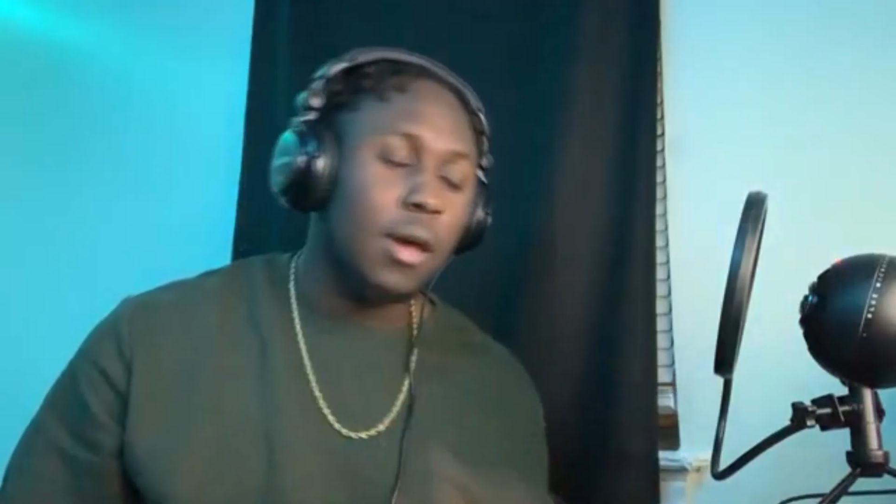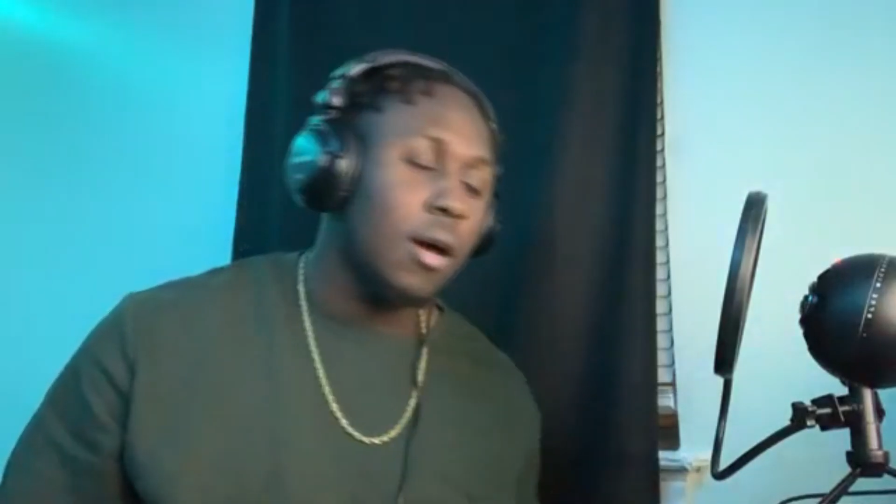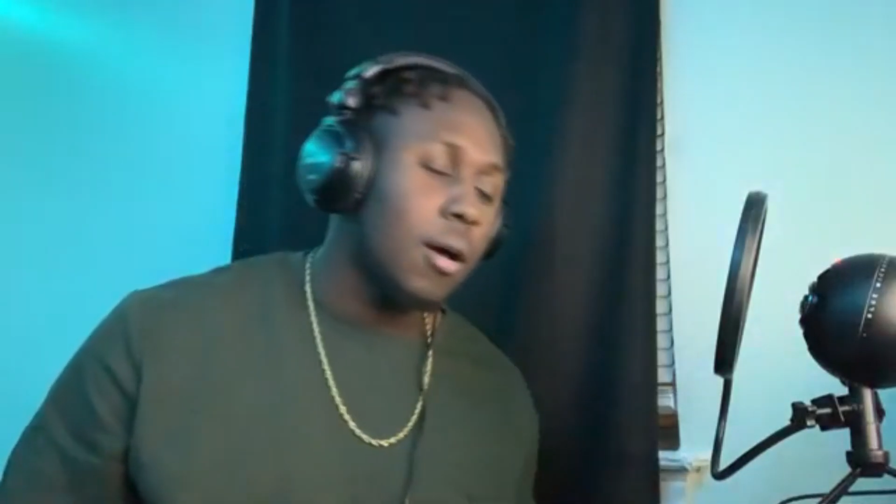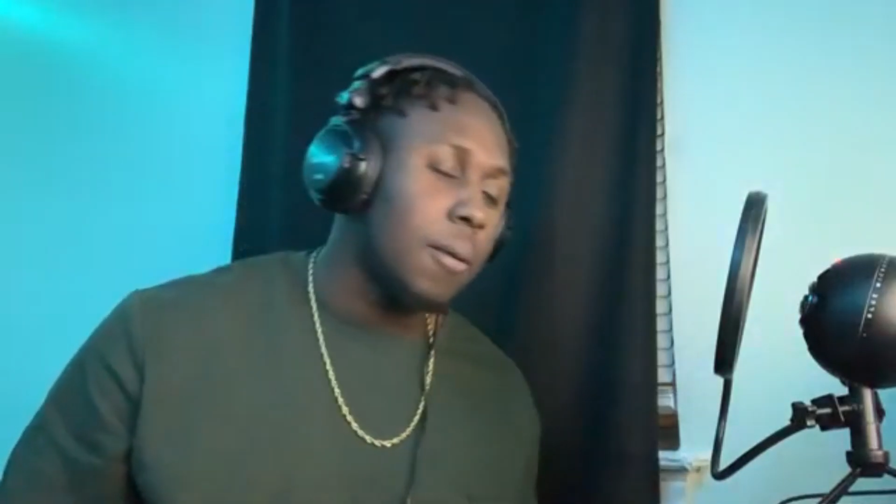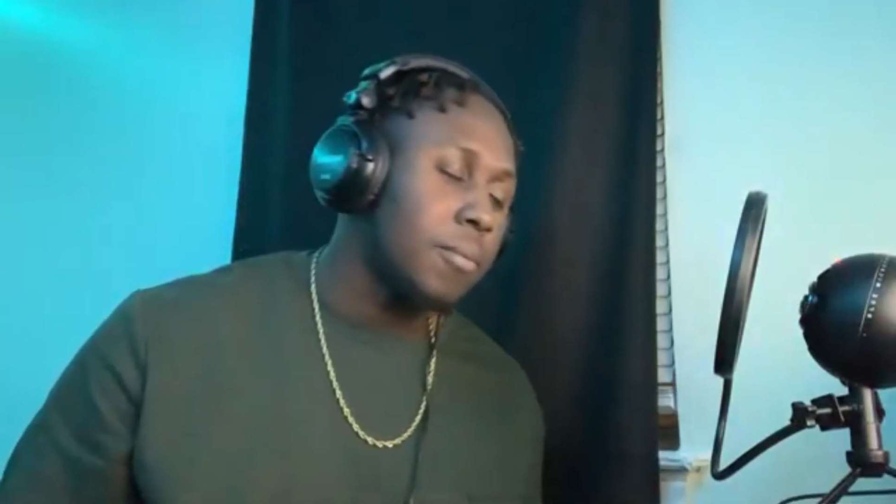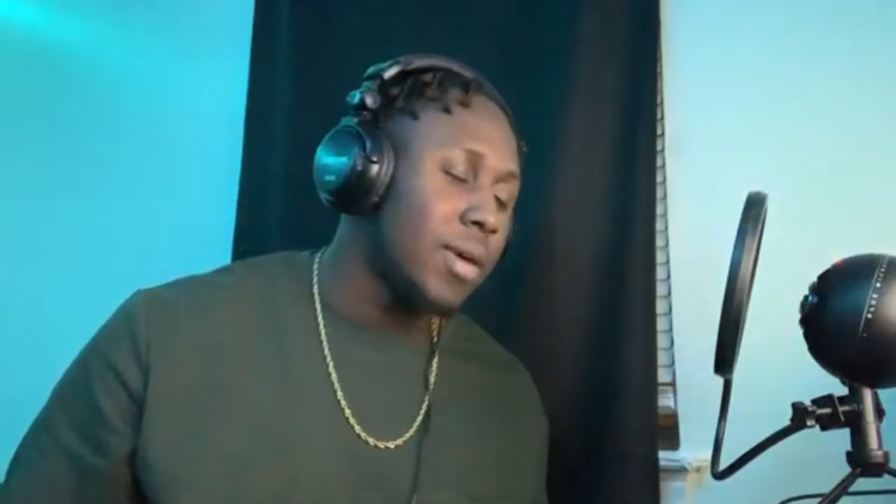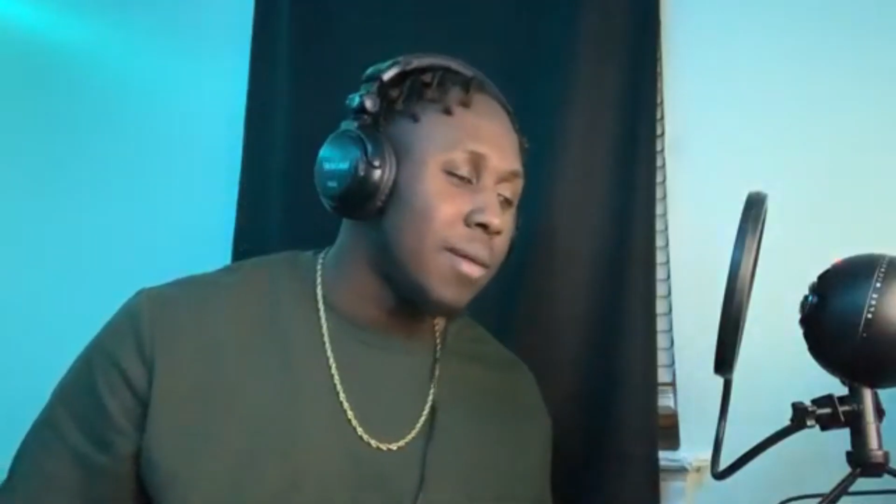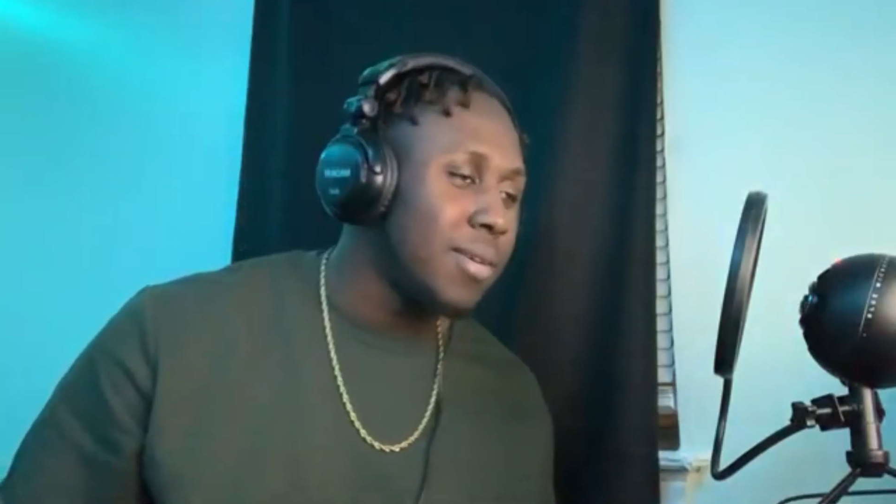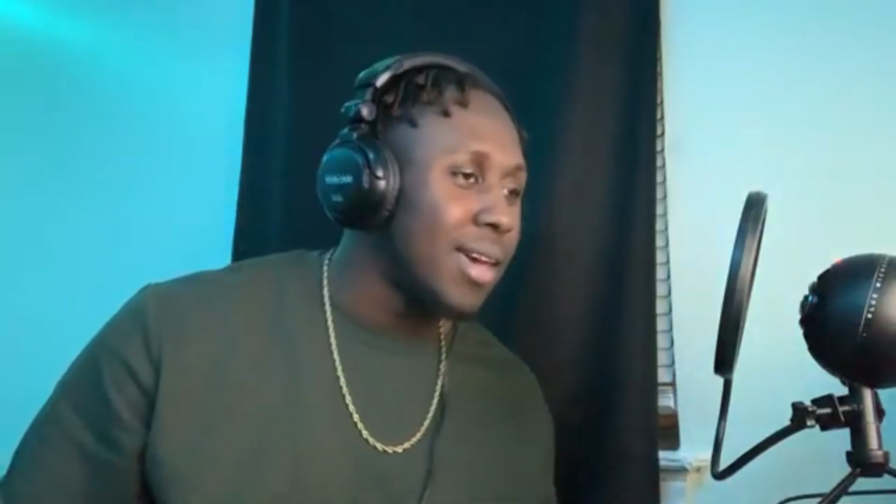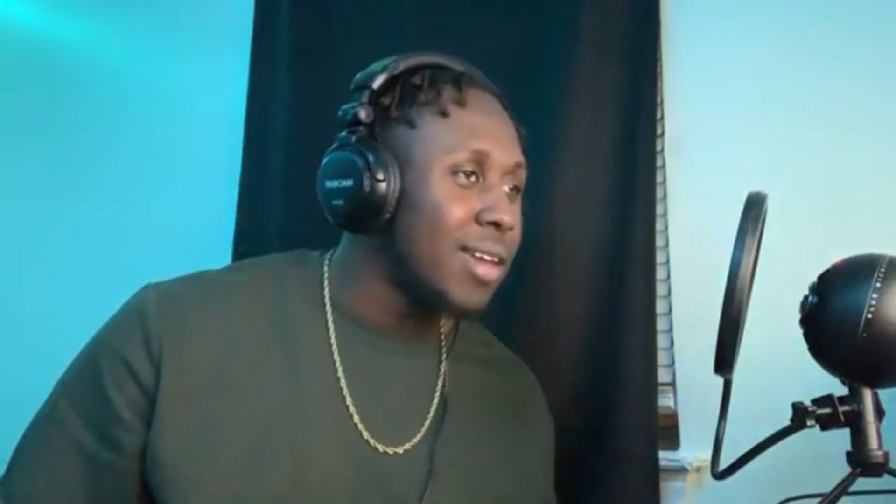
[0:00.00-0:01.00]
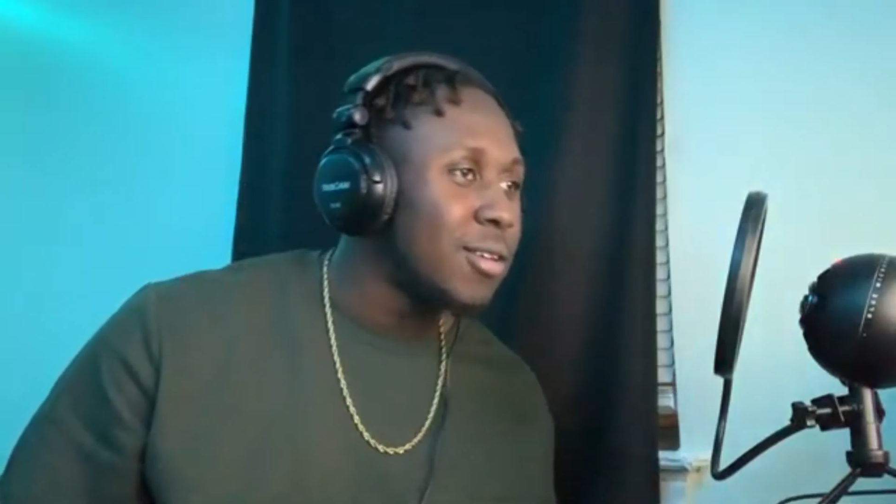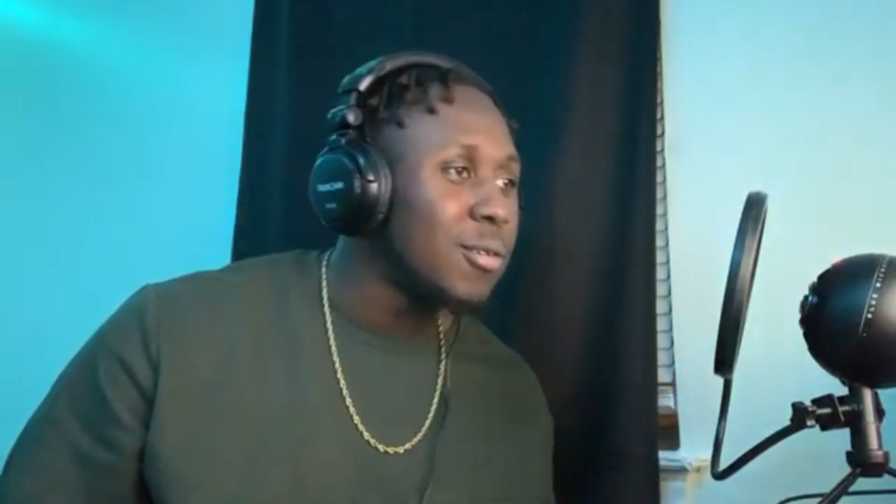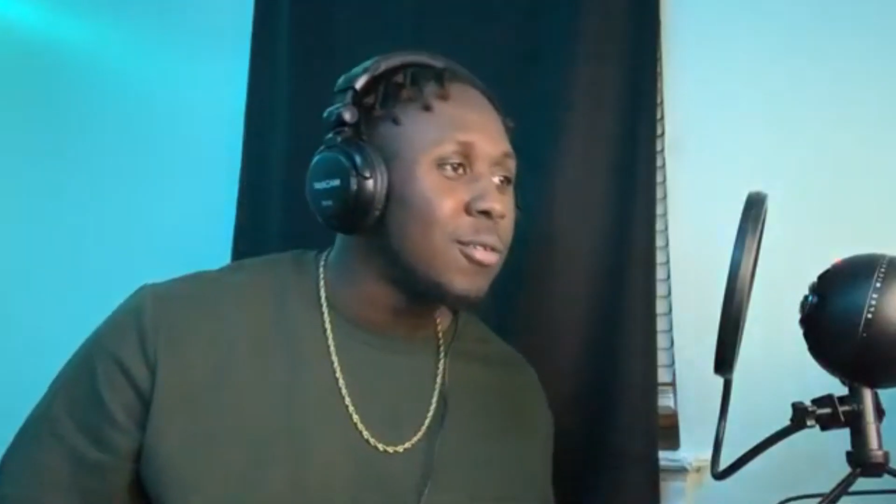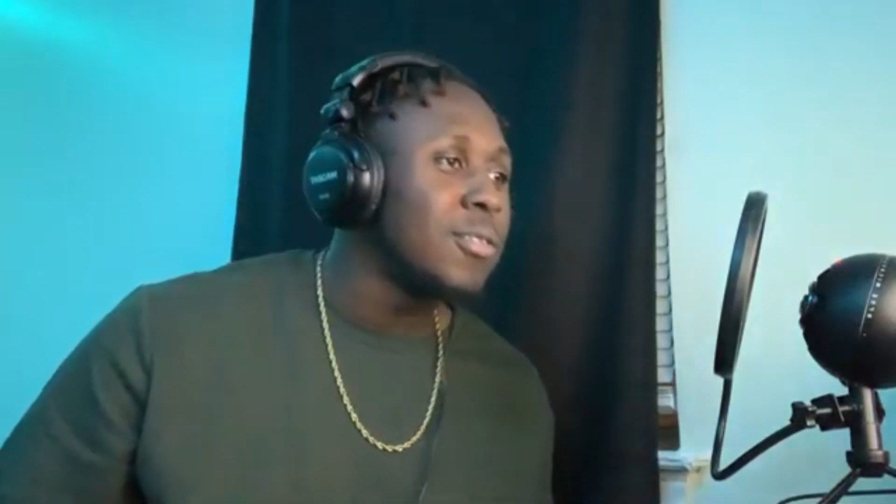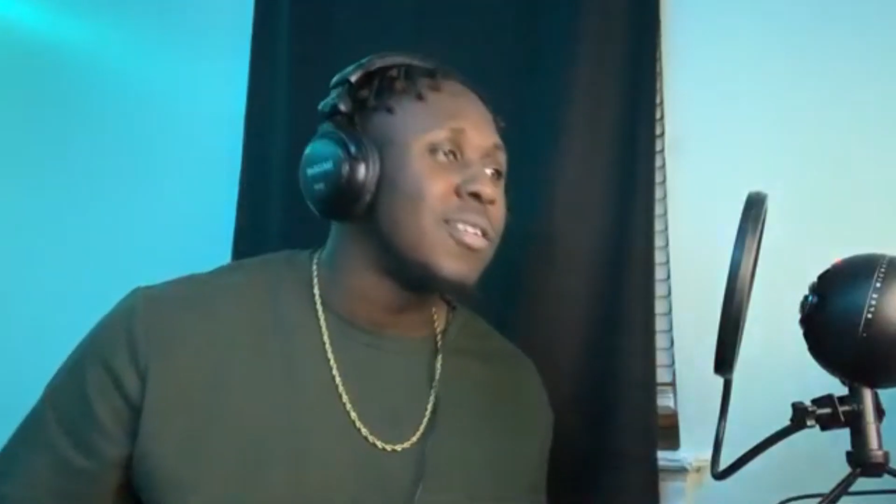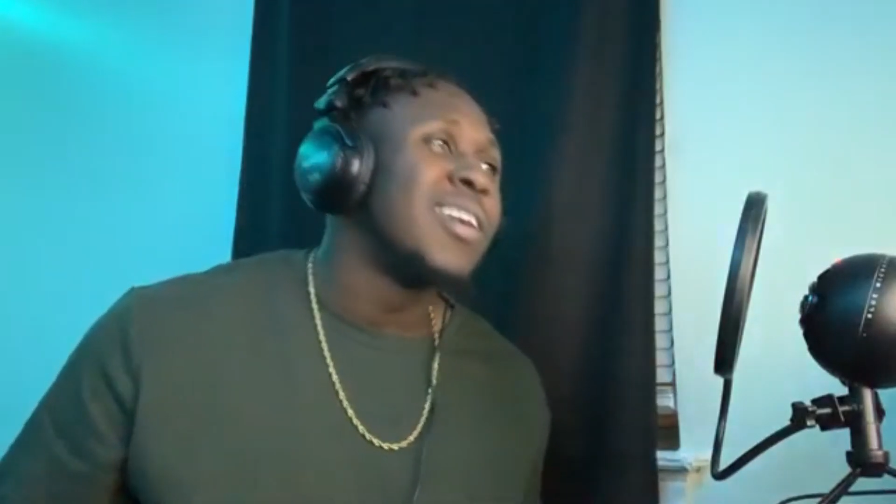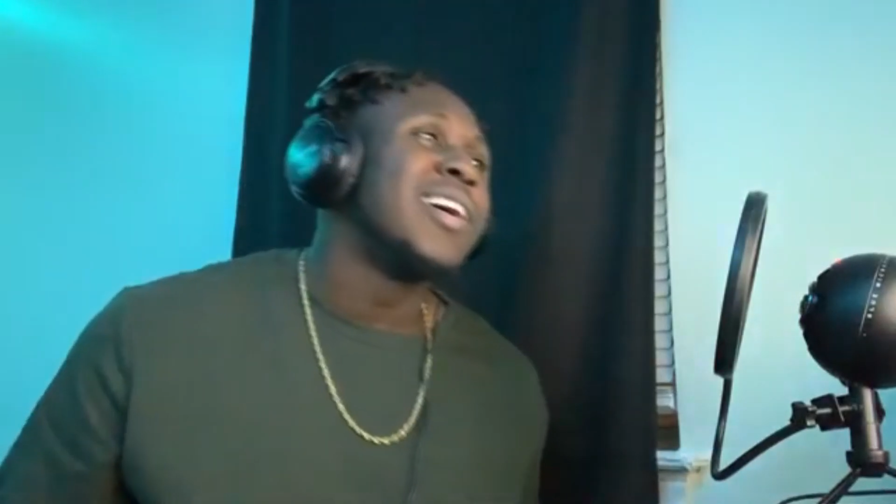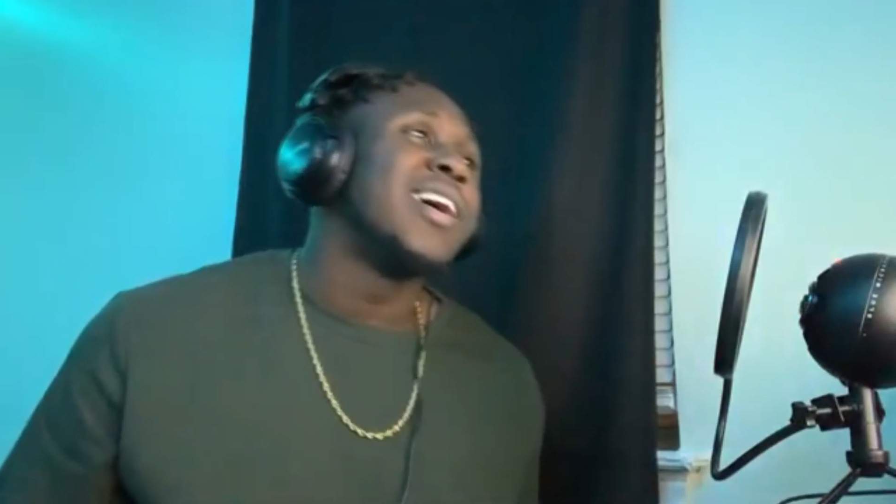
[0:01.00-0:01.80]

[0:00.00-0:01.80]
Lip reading: NBA news.